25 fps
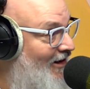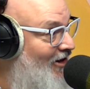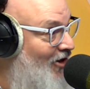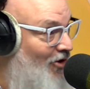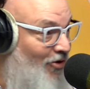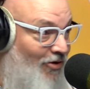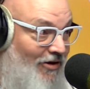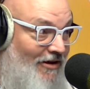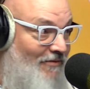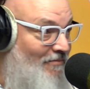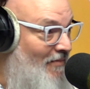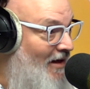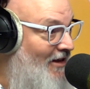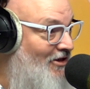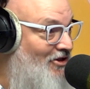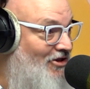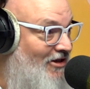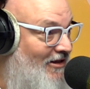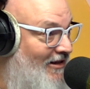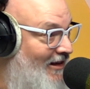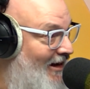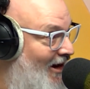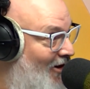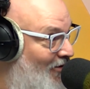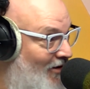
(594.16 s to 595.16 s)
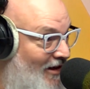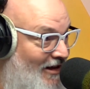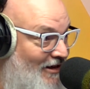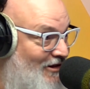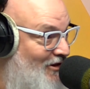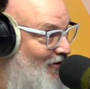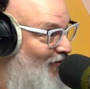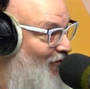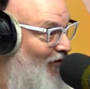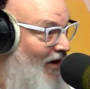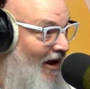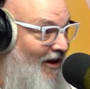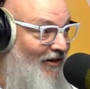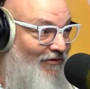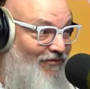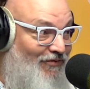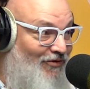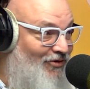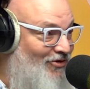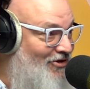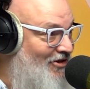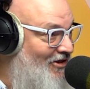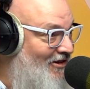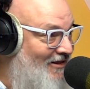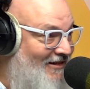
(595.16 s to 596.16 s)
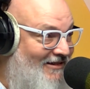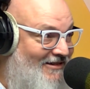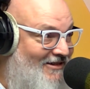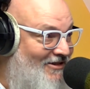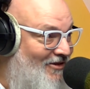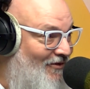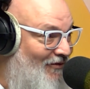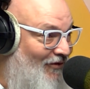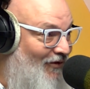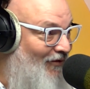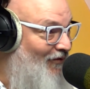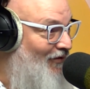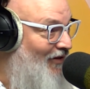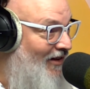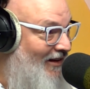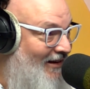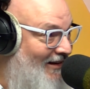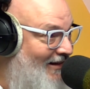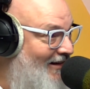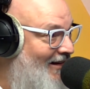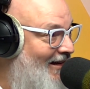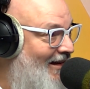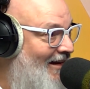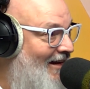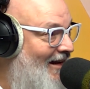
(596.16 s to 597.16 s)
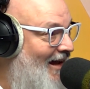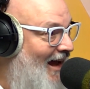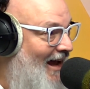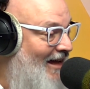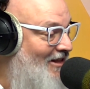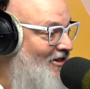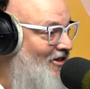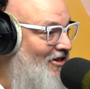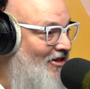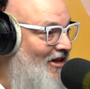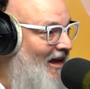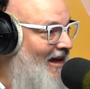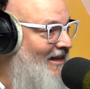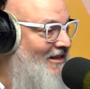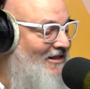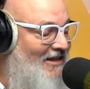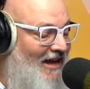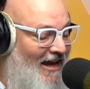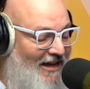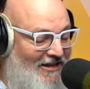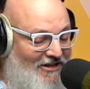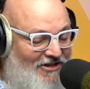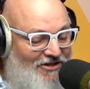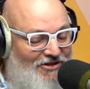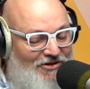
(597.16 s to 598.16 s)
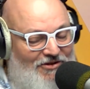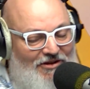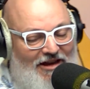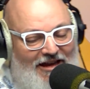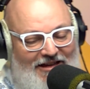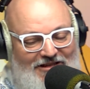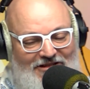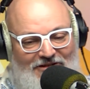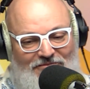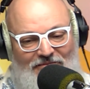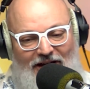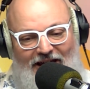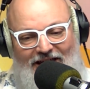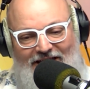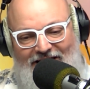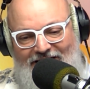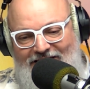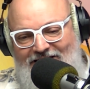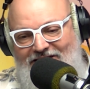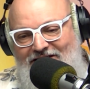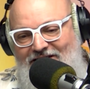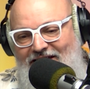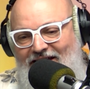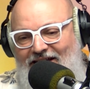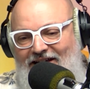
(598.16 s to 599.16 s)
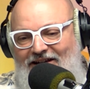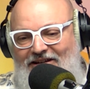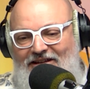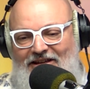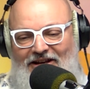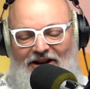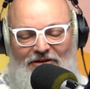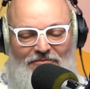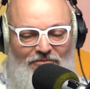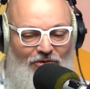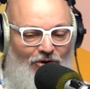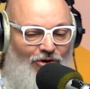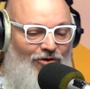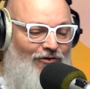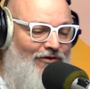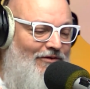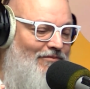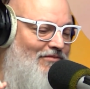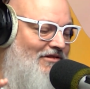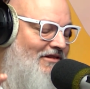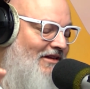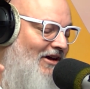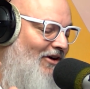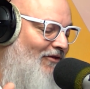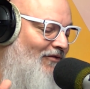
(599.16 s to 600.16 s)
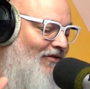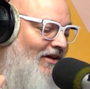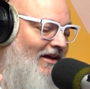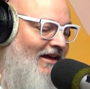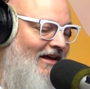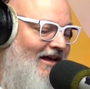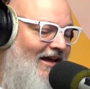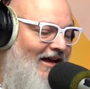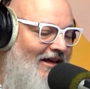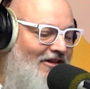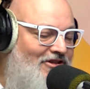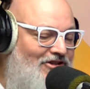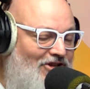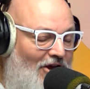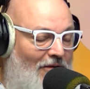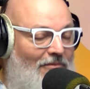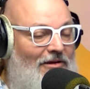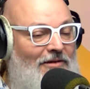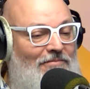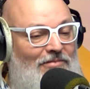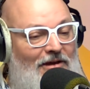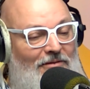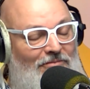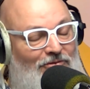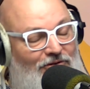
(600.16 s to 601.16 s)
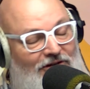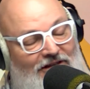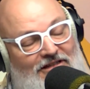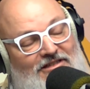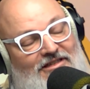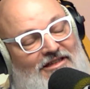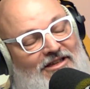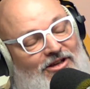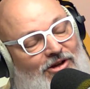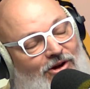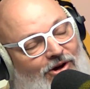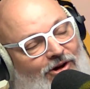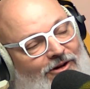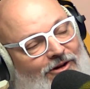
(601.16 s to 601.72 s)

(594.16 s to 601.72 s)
You already mentioned, you know, he is faithful to fulfill it, yeah, and to make it, you know, more of himself. So many people listening